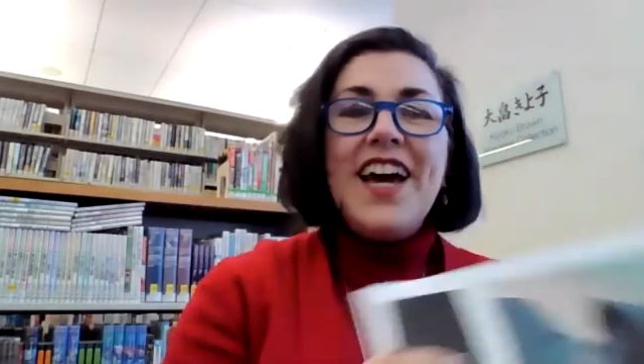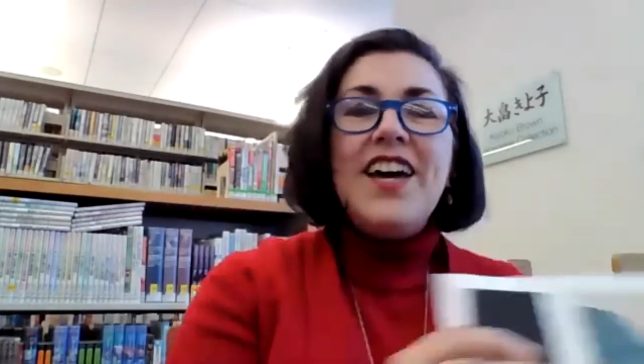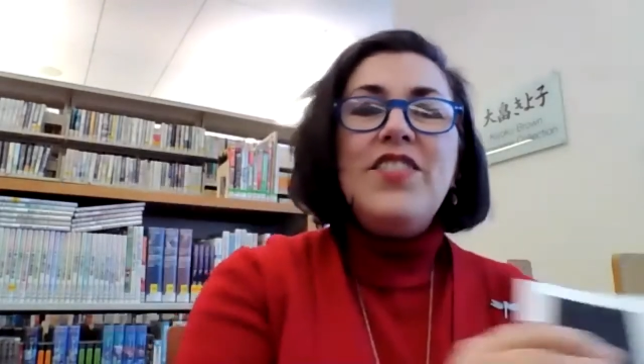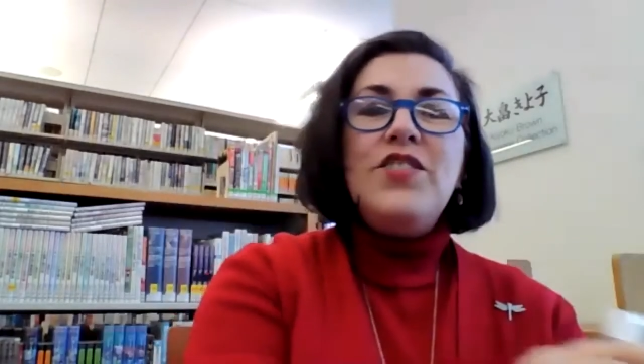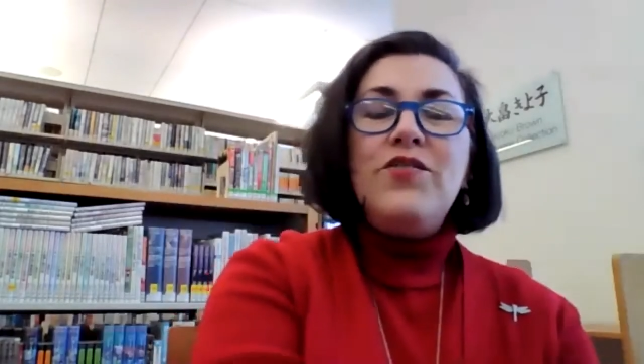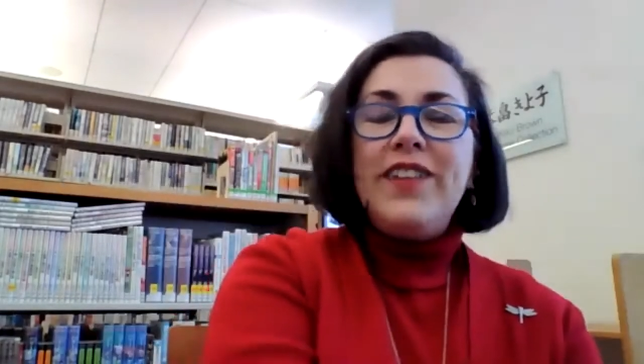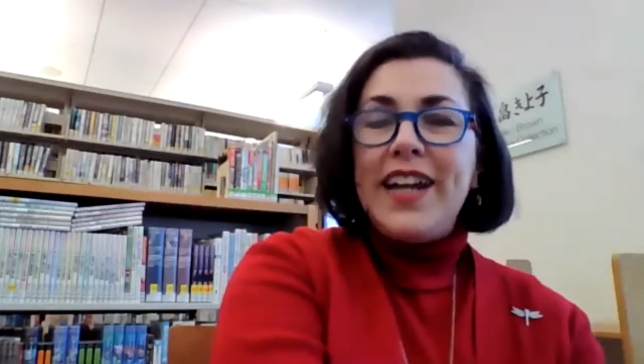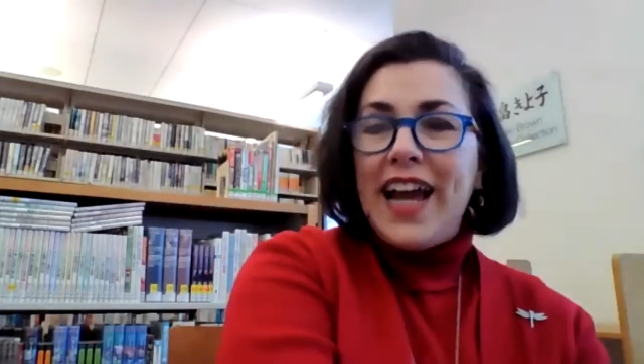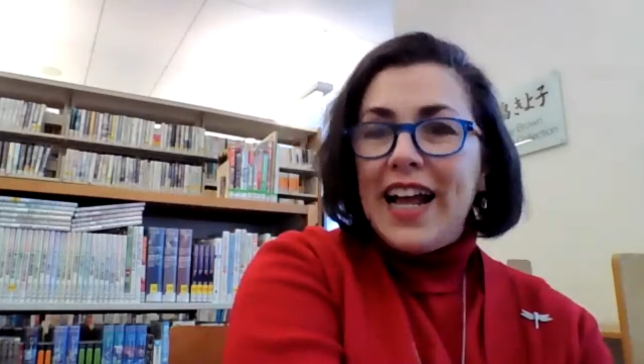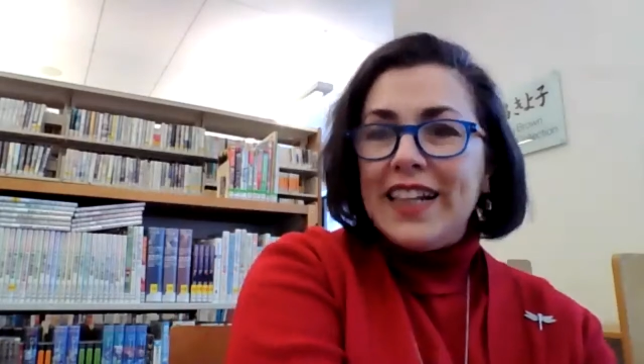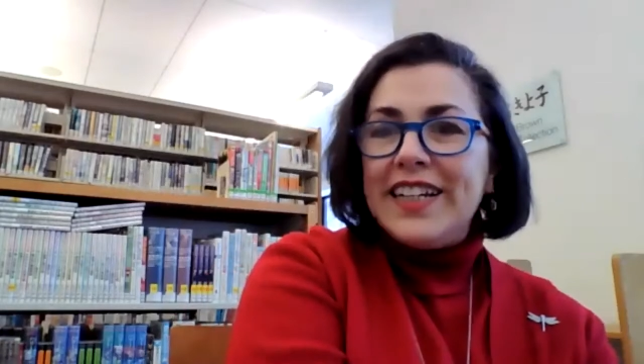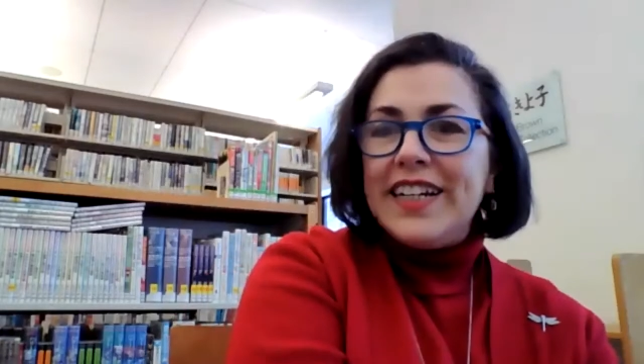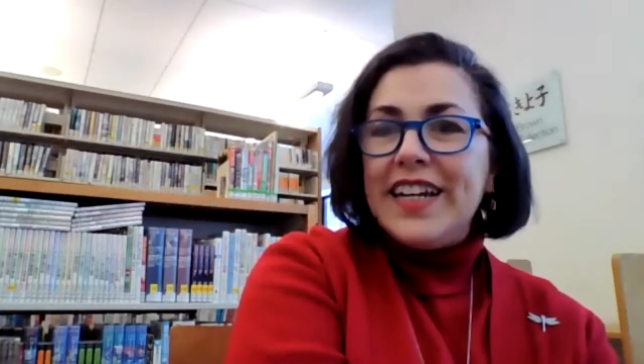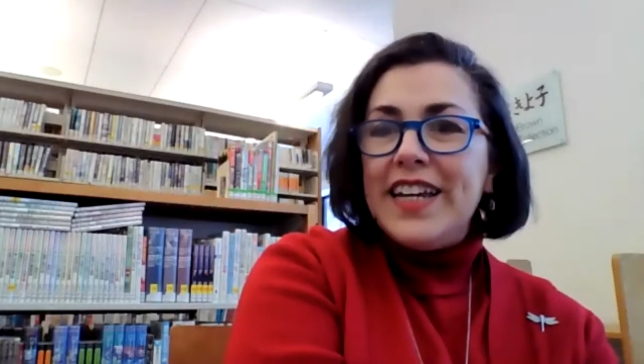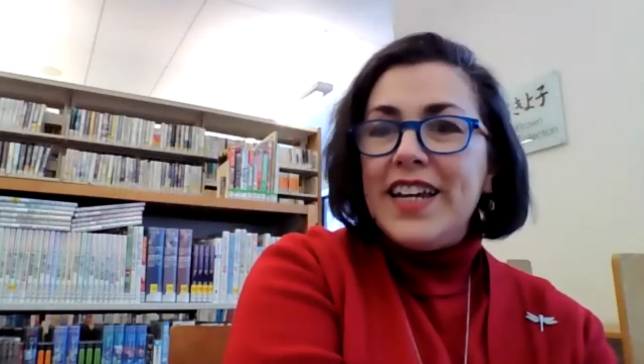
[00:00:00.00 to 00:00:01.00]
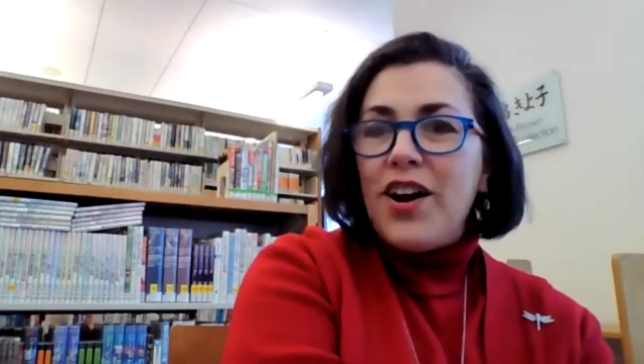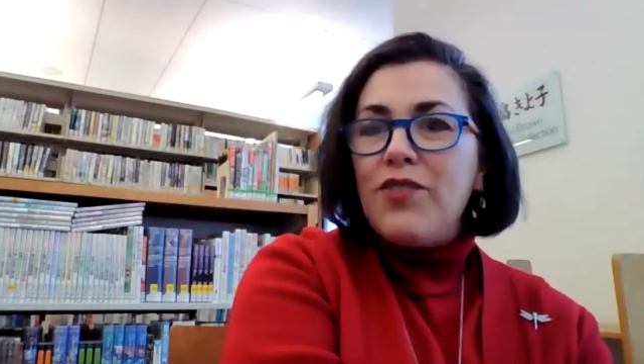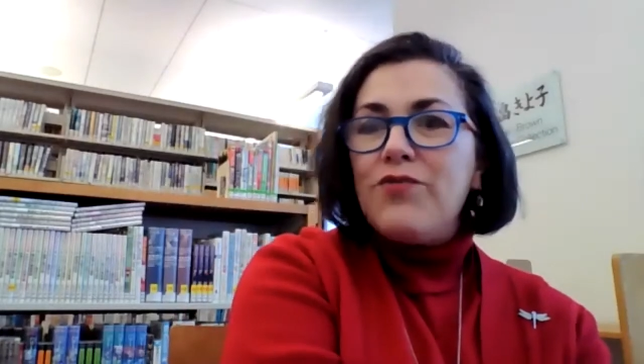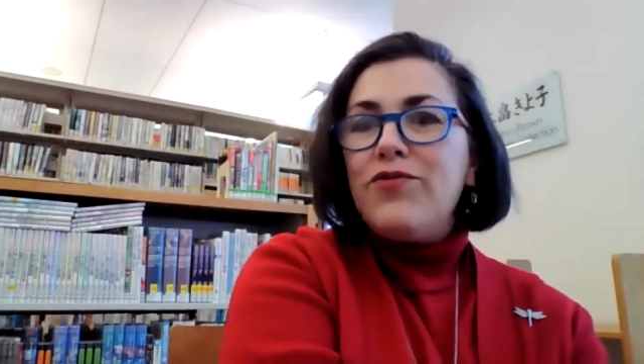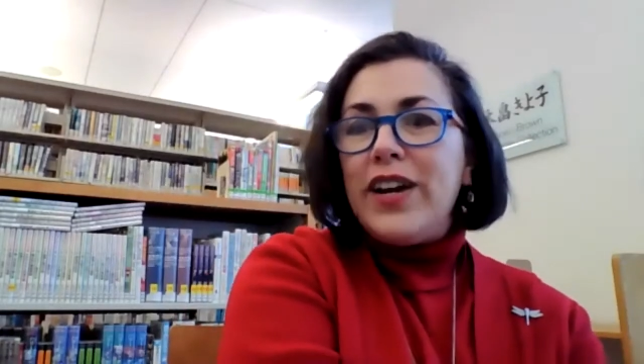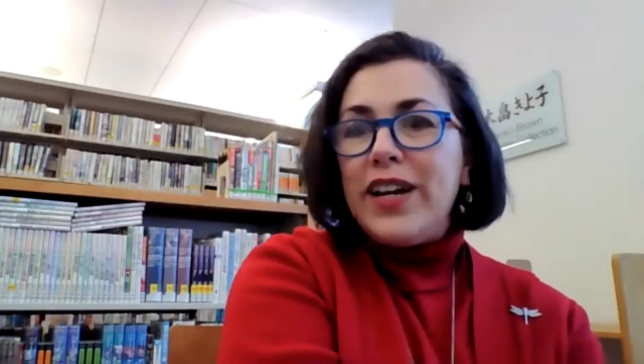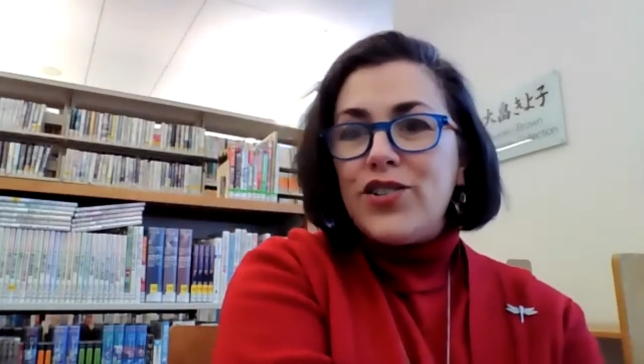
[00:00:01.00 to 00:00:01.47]
the reality
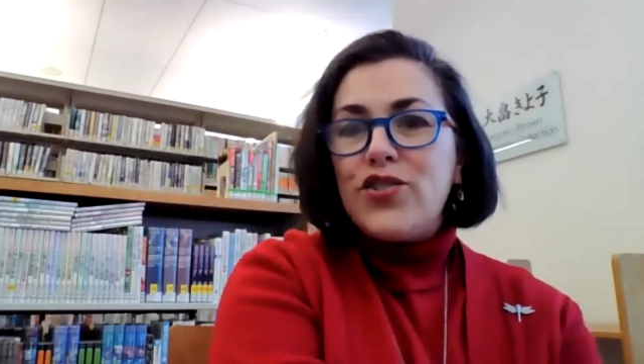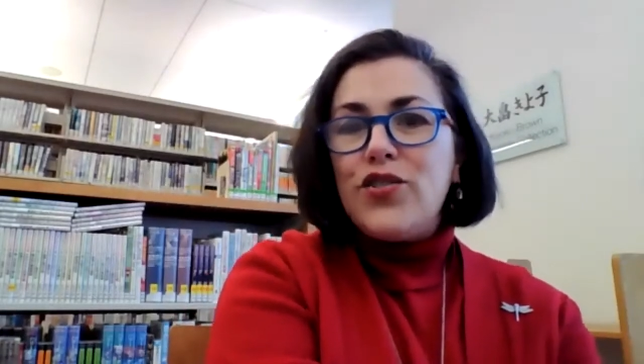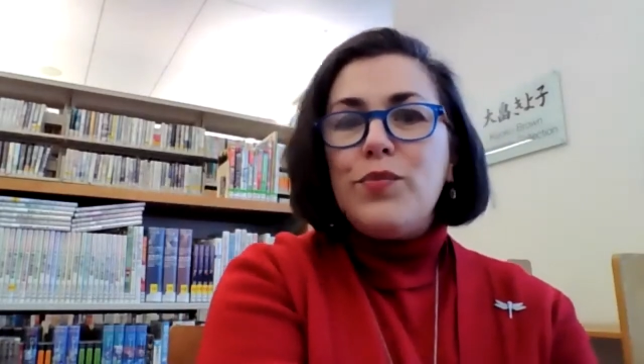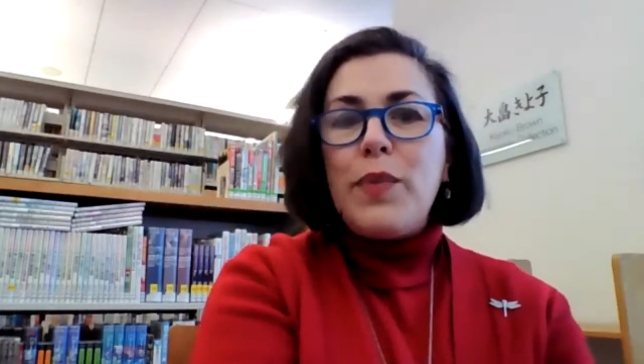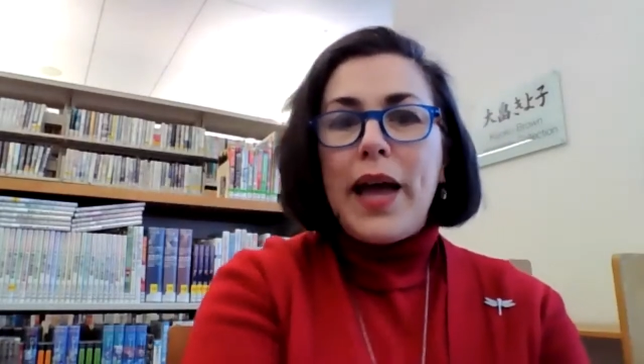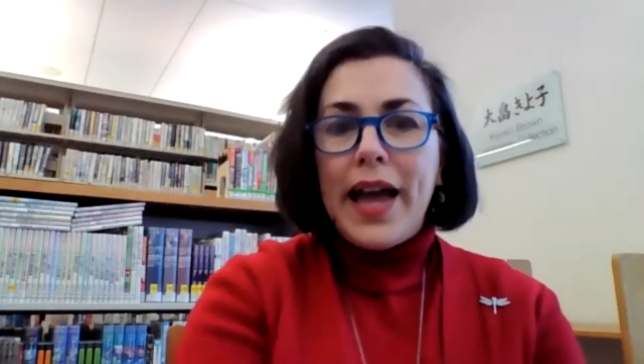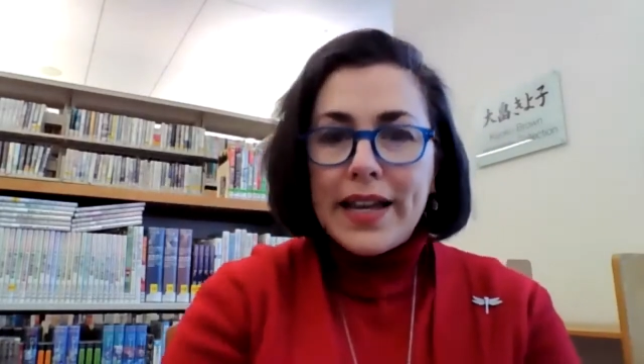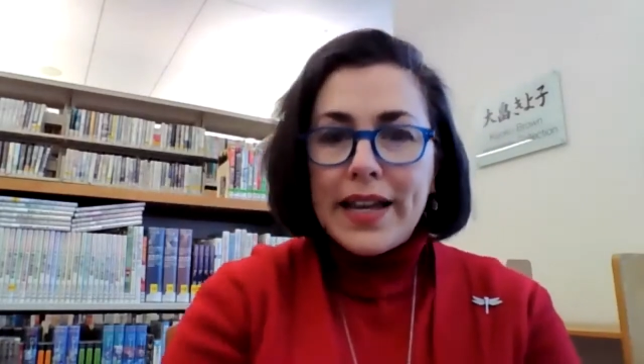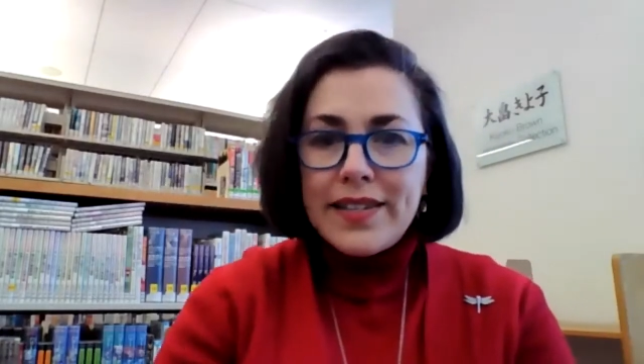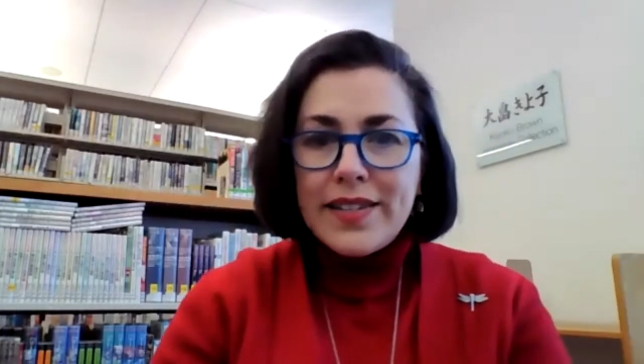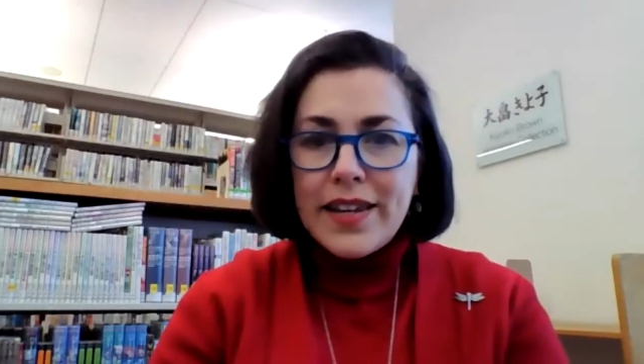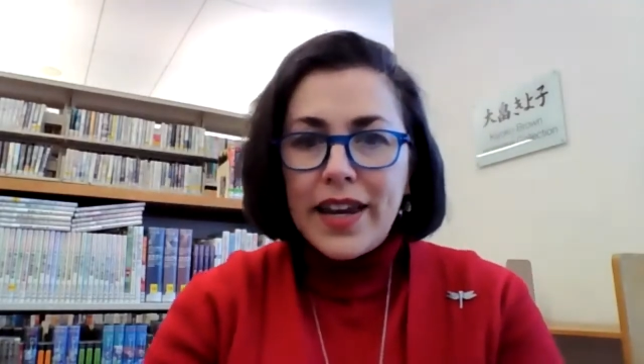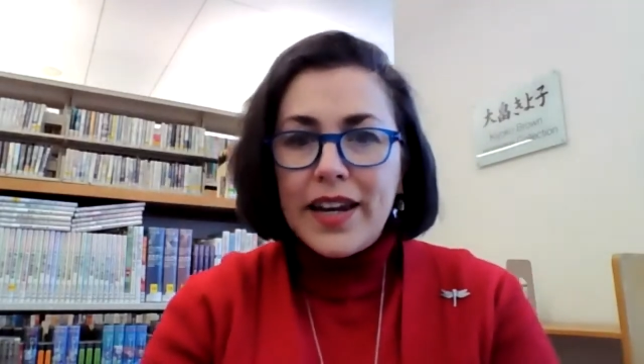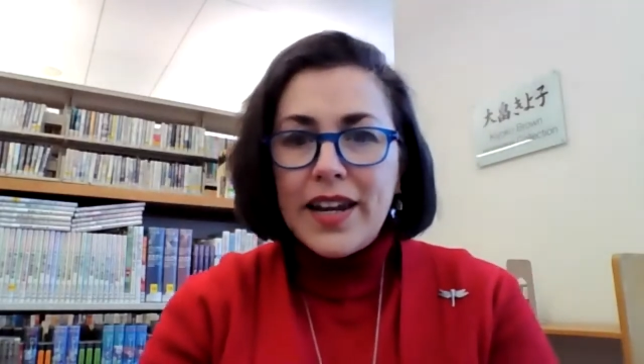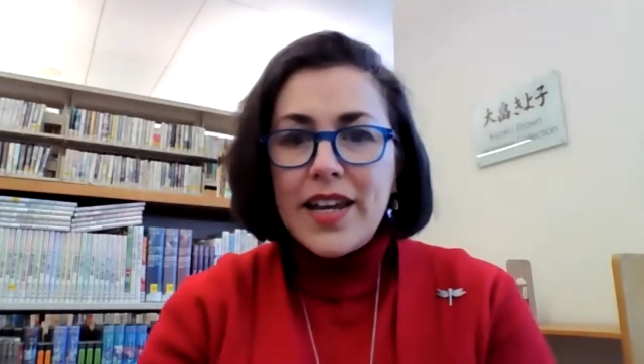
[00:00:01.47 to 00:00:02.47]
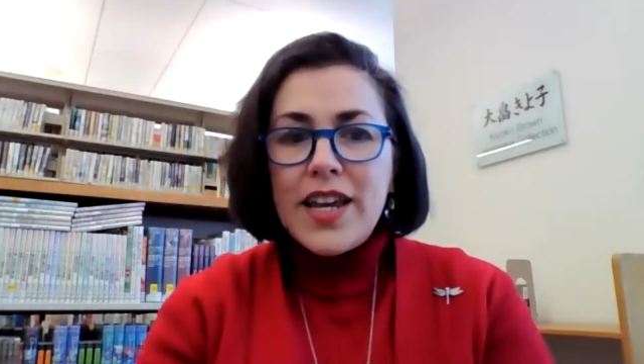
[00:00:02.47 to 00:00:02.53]
of racial passing.